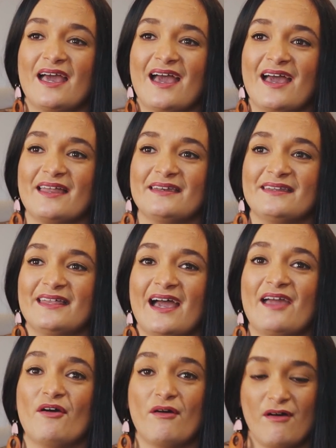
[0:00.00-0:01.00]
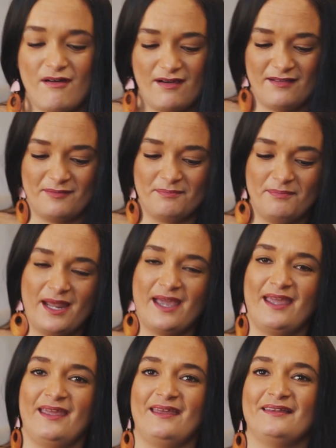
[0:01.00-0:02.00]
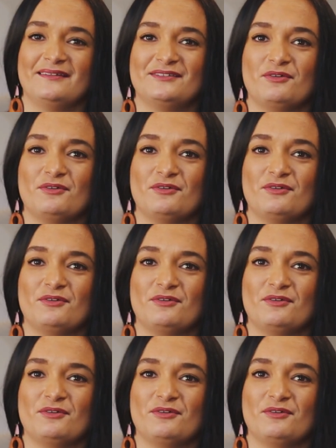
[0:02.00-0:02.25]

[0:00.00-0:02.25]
and they are playing